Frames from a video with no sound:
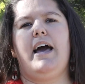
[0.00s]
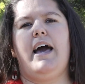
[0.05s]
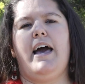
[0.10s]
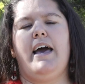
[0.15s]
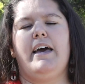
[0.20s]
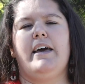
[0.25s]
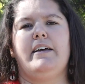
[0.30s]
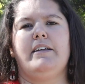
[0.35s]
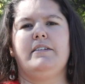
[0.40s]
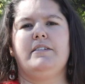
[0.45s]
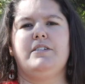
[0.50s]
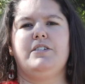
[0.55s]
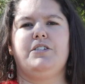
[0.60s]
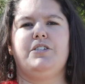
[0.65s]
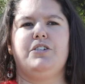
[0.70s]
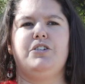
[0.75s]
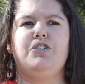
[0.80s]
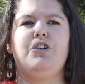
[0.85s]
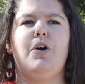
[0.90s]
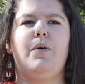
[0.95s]

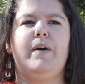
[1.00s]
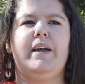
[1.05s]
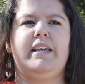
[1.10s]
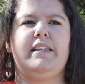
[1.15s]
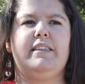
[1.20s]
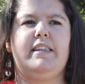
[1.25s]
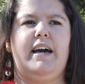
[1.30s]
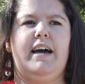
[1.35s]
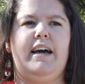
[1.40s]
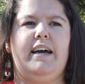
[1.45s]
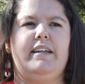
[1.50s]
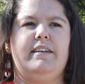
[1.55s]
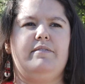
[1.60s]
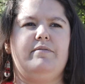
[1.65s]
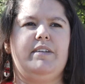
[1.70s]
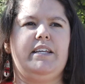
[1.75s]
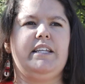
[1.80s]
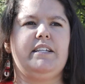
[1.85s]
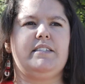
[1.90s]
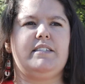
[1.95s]
and knowing that
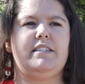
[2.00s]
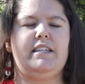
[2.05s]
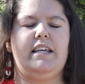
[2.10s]
it